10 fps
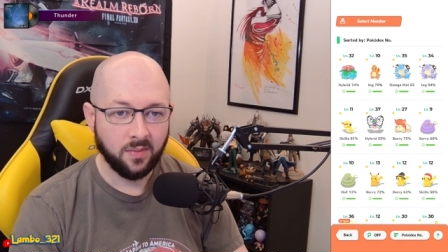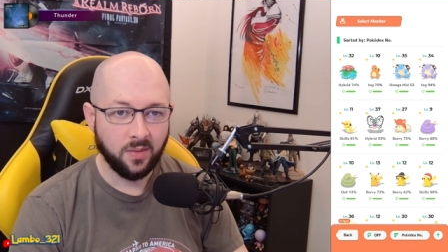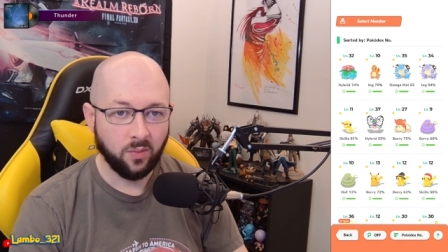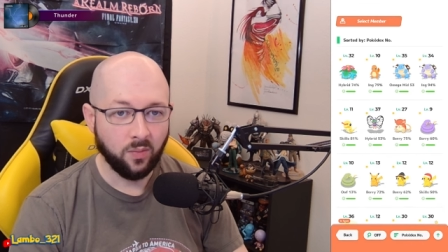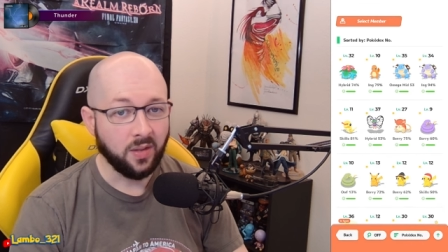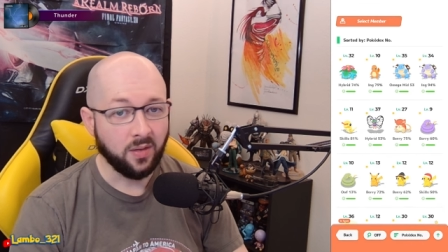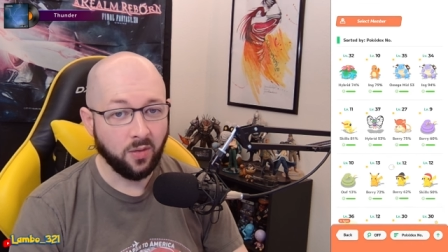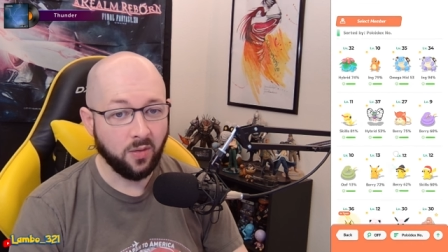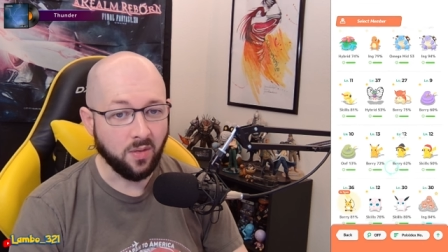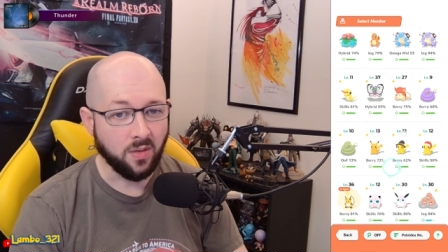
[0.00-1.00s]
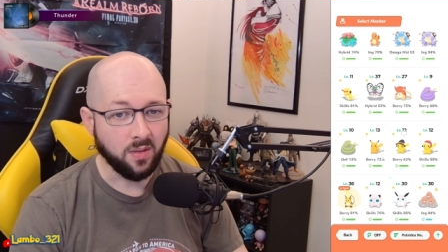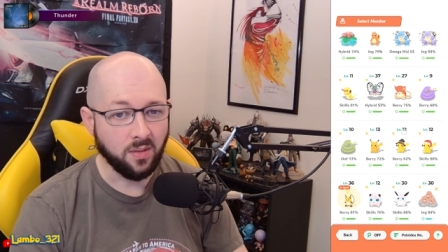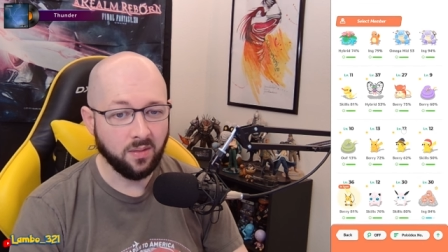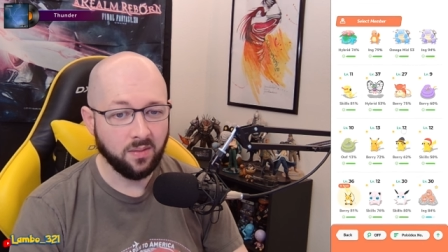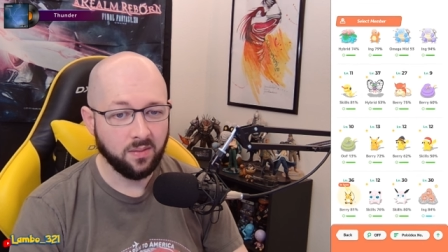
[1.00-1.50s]
we could.
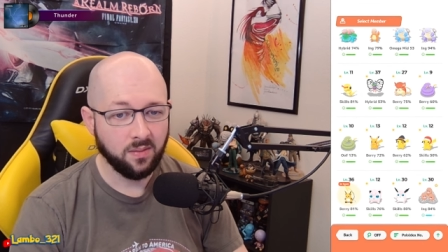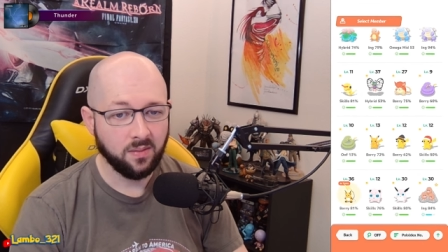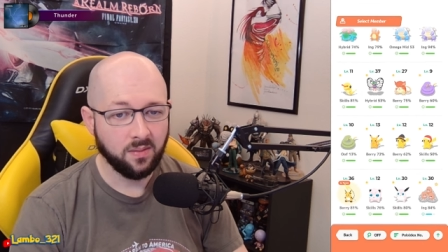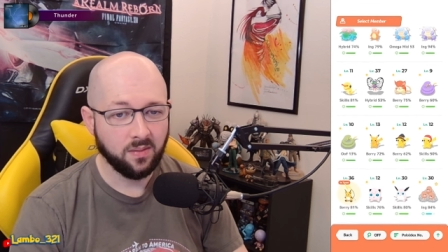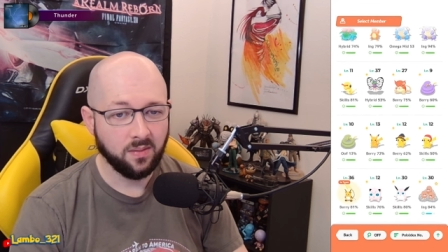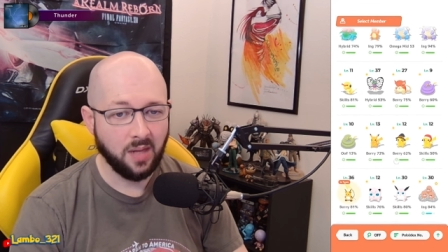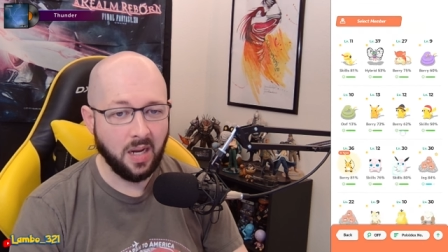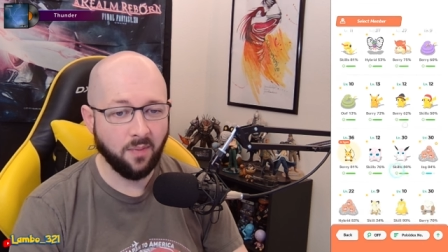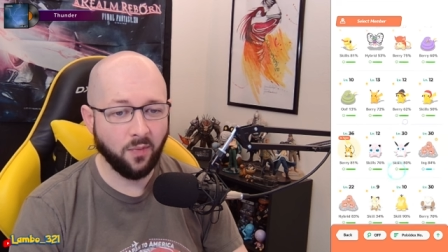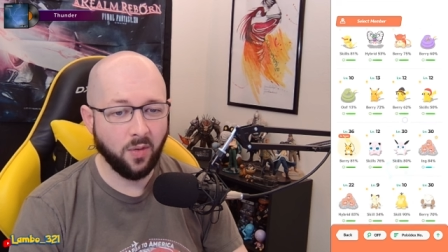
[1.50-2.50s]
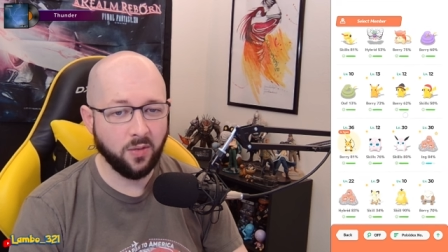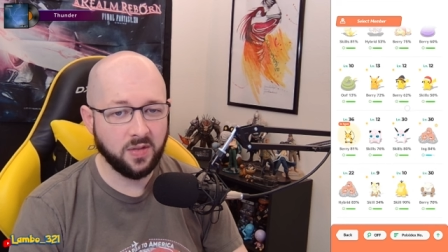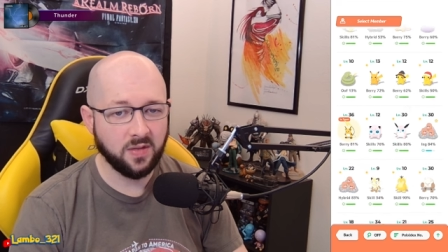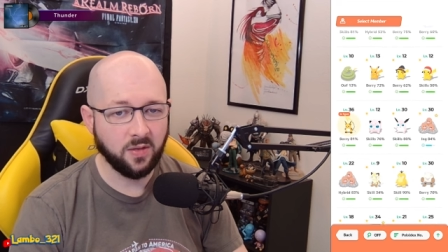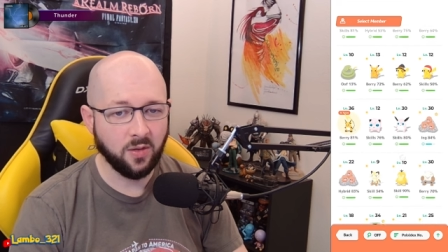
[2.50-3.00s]
Ampharos
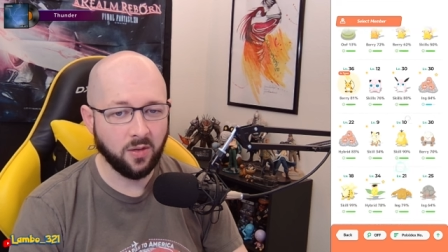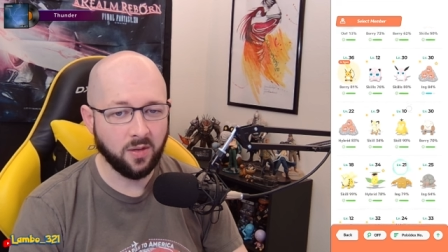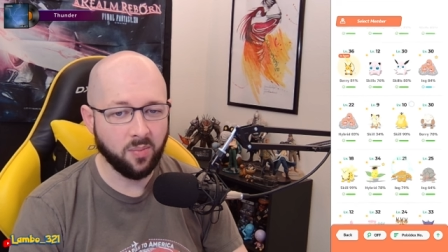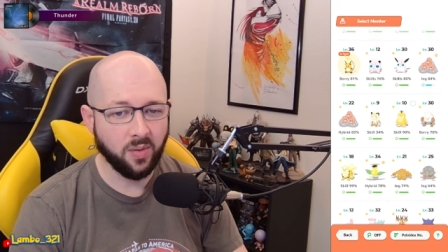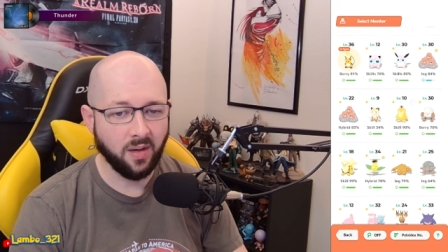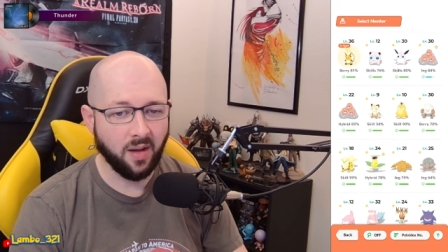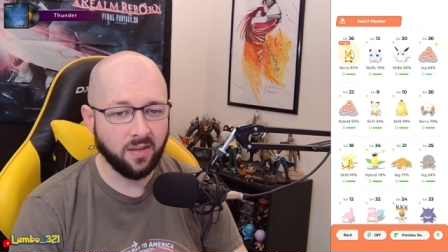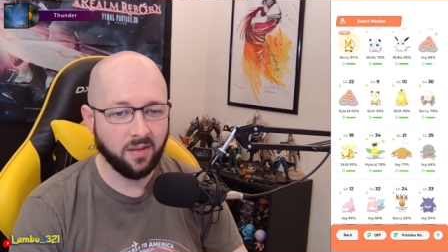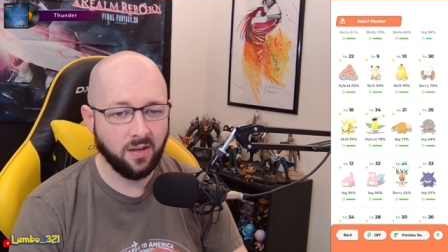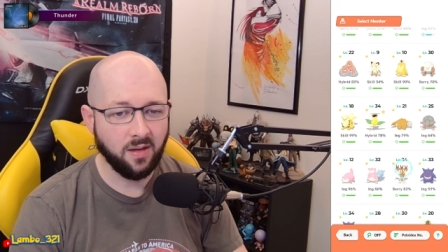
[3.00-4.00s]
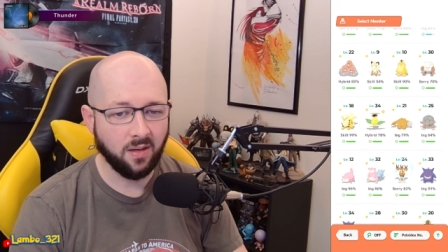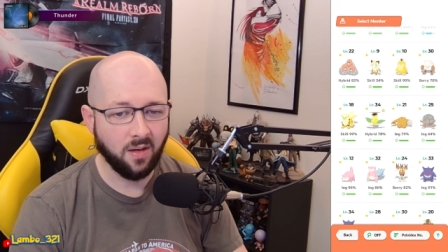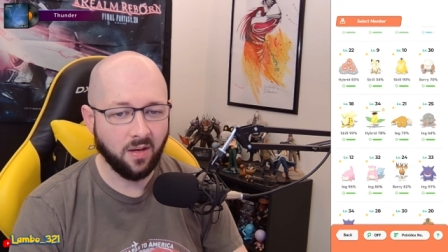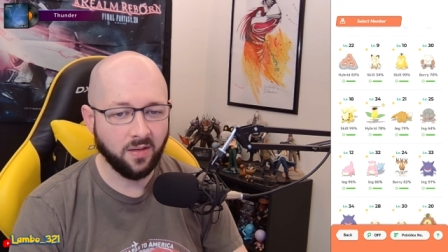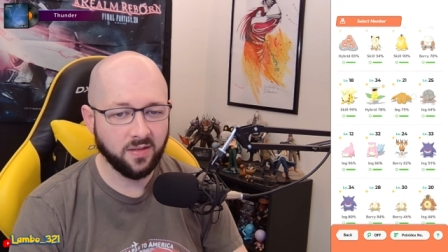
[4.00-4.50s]
is good, but I think,
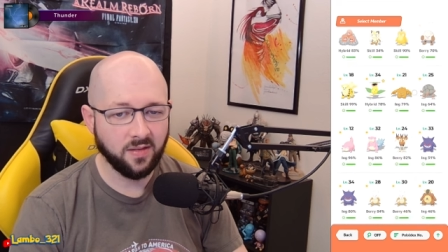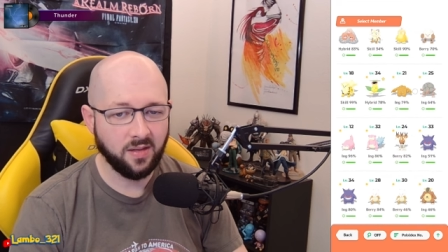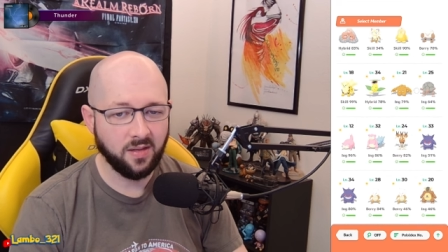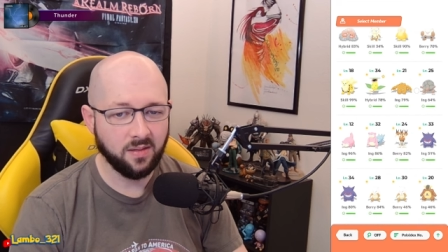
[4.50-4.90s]
honestly,